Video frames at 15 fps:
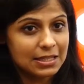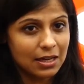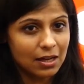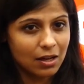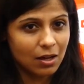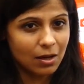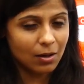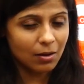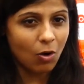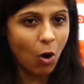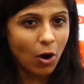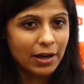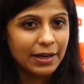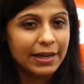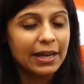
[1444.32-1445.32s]

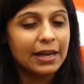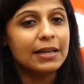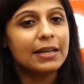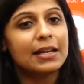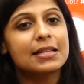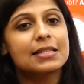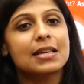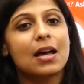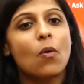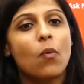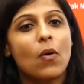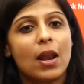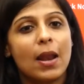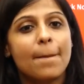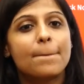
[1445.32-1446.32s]
content is
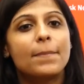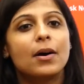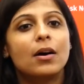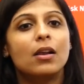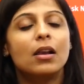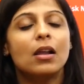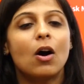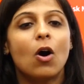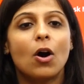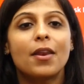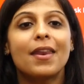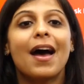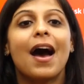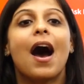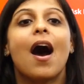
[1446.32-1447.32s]
available
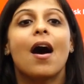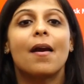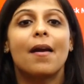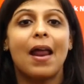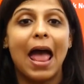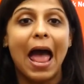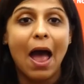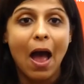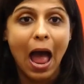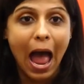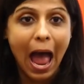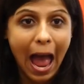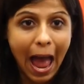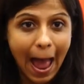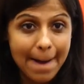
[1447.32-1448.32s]
on our
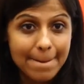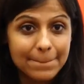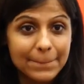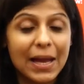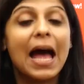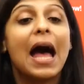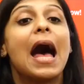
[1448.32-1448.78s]
app,